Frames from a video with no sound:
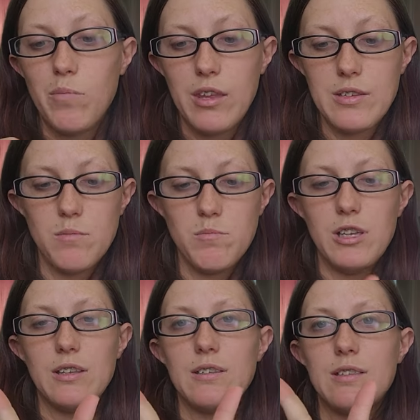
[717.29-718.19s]
So that
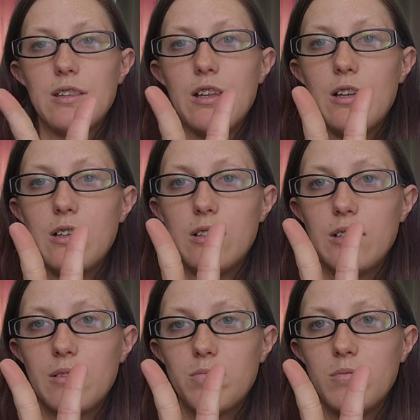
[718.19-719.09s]
means that they'll
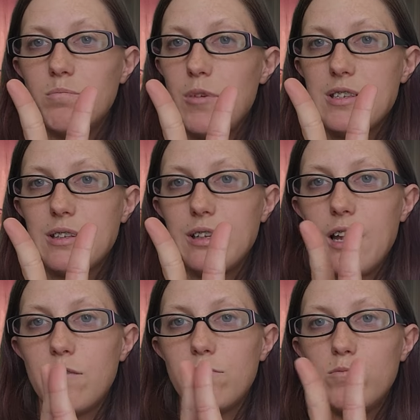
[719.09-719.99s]
basically
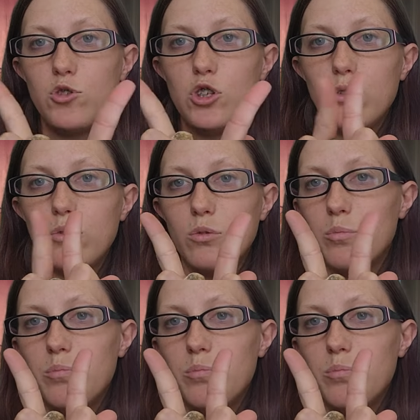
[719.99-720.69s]
have two